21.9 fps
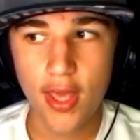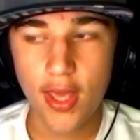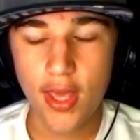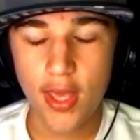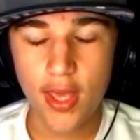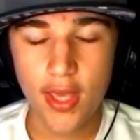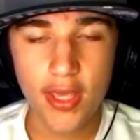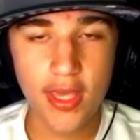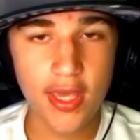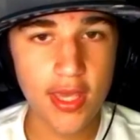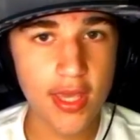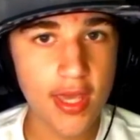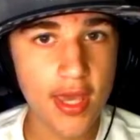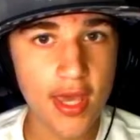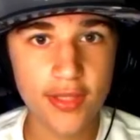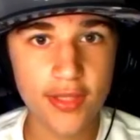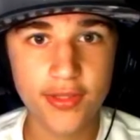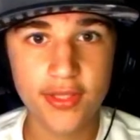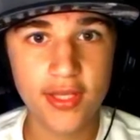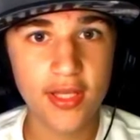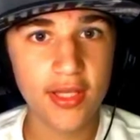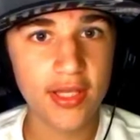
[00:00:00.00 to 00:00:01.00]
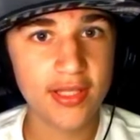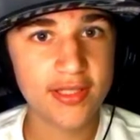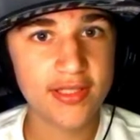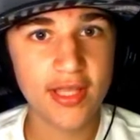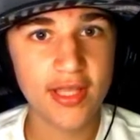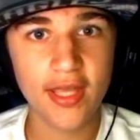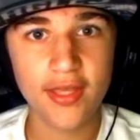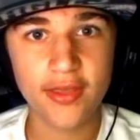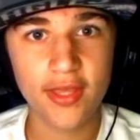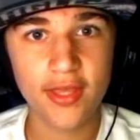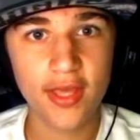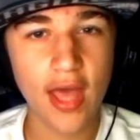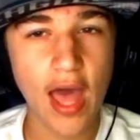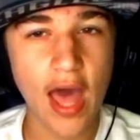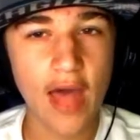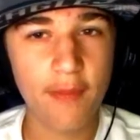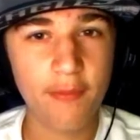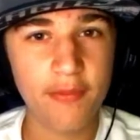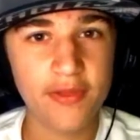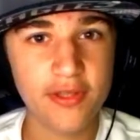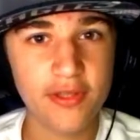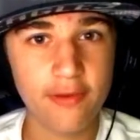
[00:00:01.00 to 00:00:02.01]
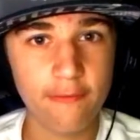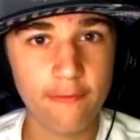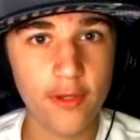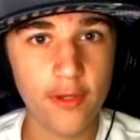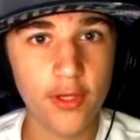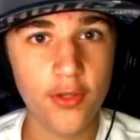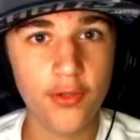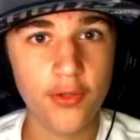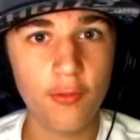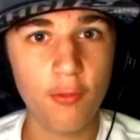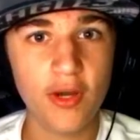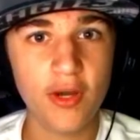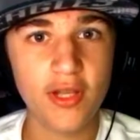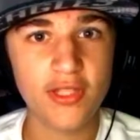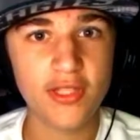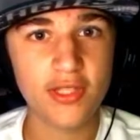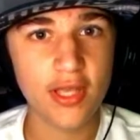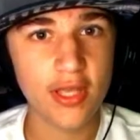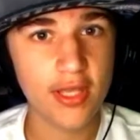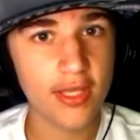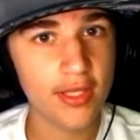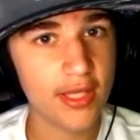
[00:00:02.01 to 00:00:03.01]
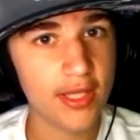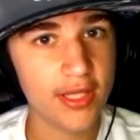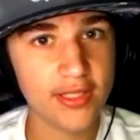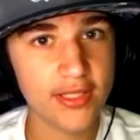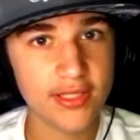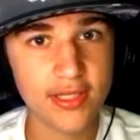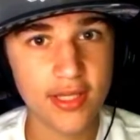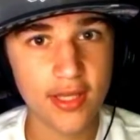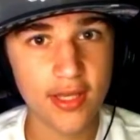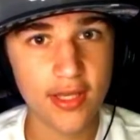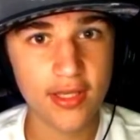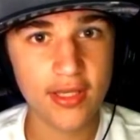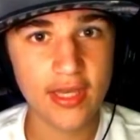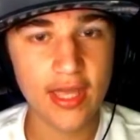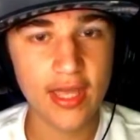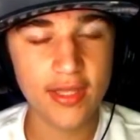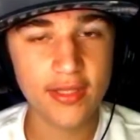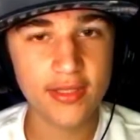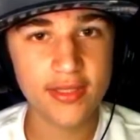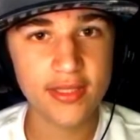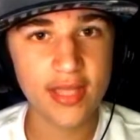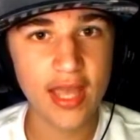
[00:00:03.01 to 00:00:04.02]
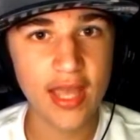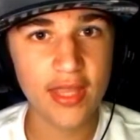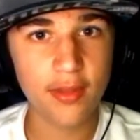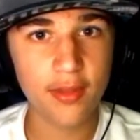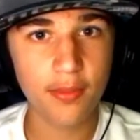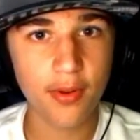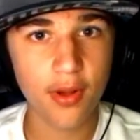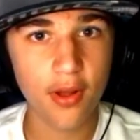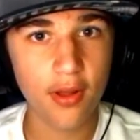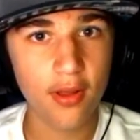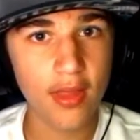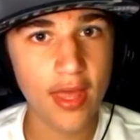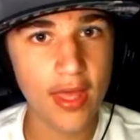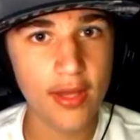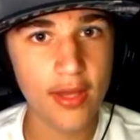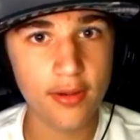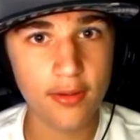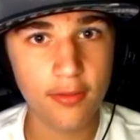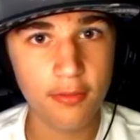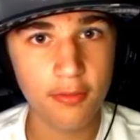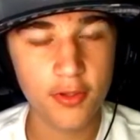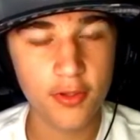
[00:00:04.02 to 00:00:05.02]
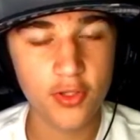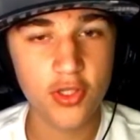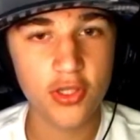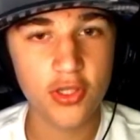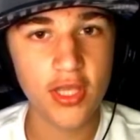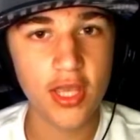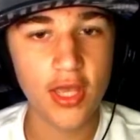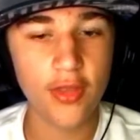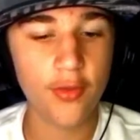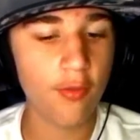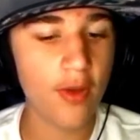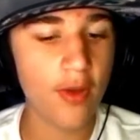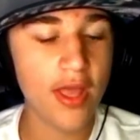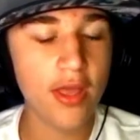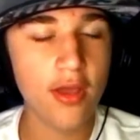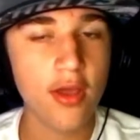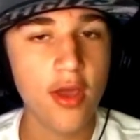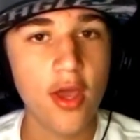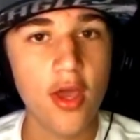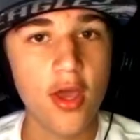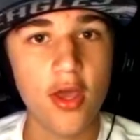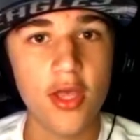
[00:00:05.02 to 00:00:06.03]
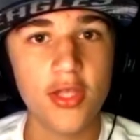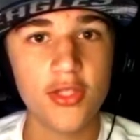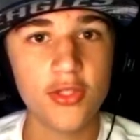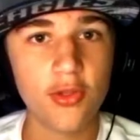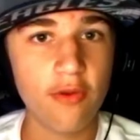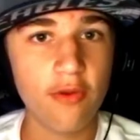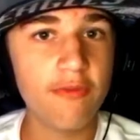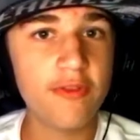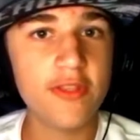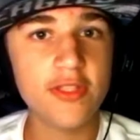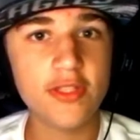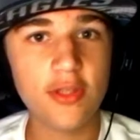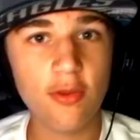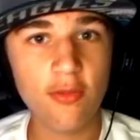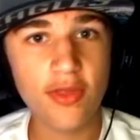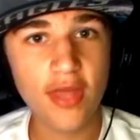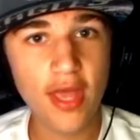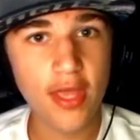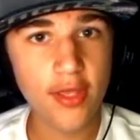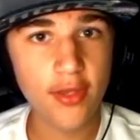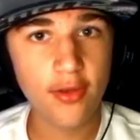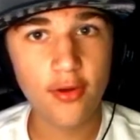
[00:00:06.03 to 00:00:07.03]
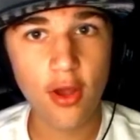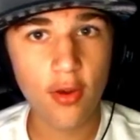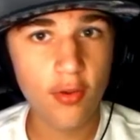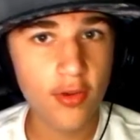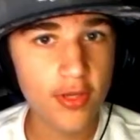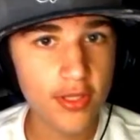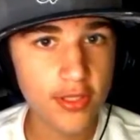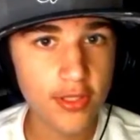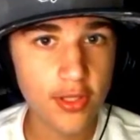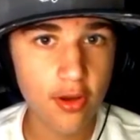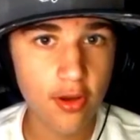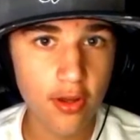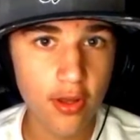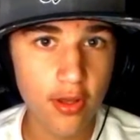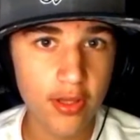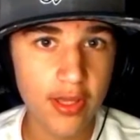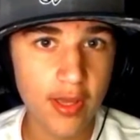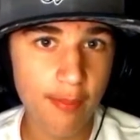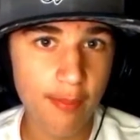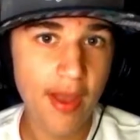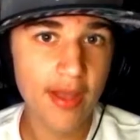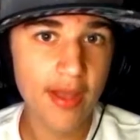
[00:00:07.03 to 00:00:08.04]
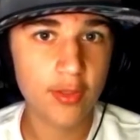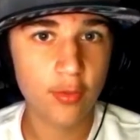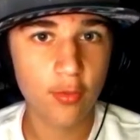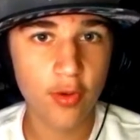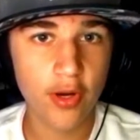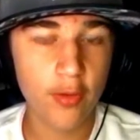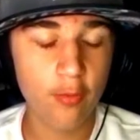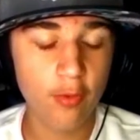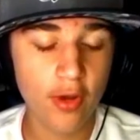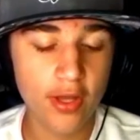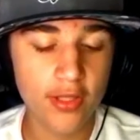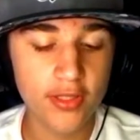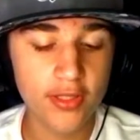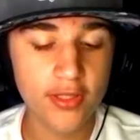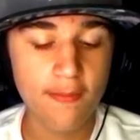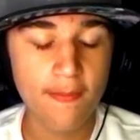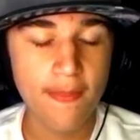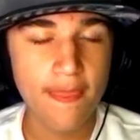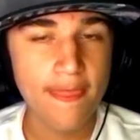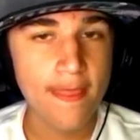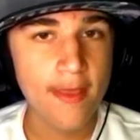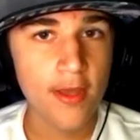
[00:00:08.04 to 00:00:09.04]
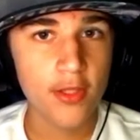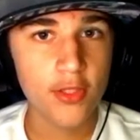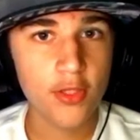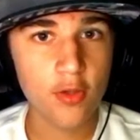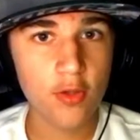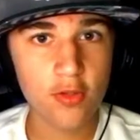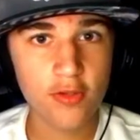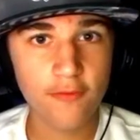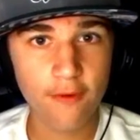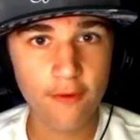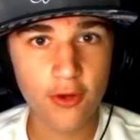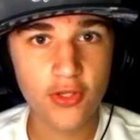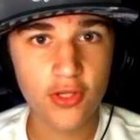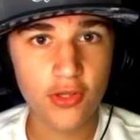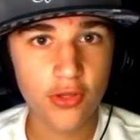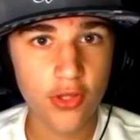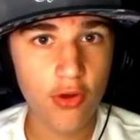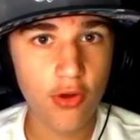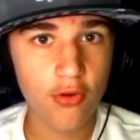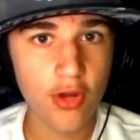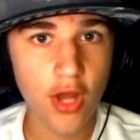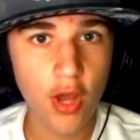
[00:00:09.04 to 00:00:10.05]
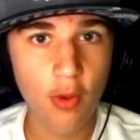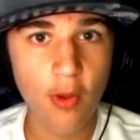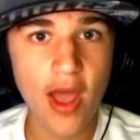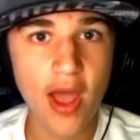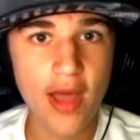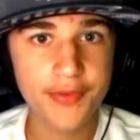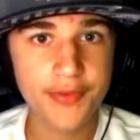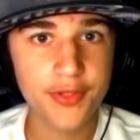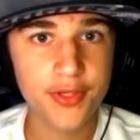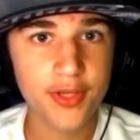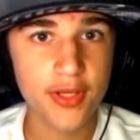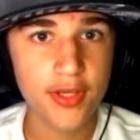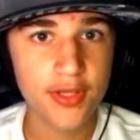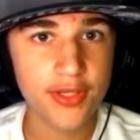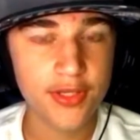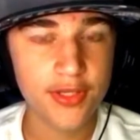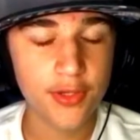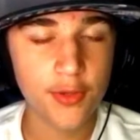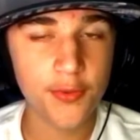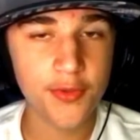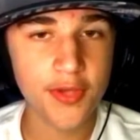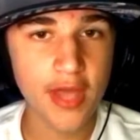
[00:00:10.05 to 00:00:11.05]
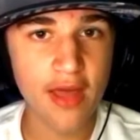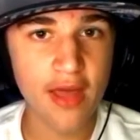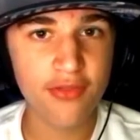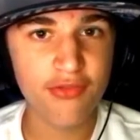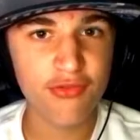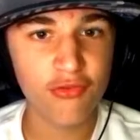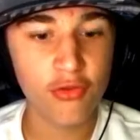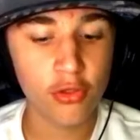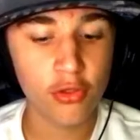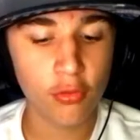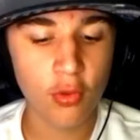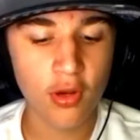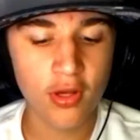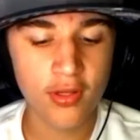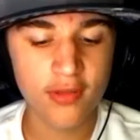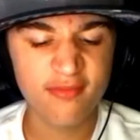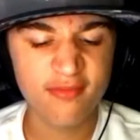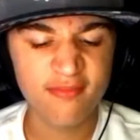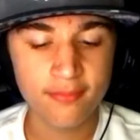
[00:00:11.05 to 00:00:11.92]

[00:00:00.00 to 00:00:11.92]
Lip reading: He likes to hit the opposite field when he likes to get inside the ball and push it the other way. So if he's doing that, he's going to get back to where he was. So his first and third no outs, still down 3-1.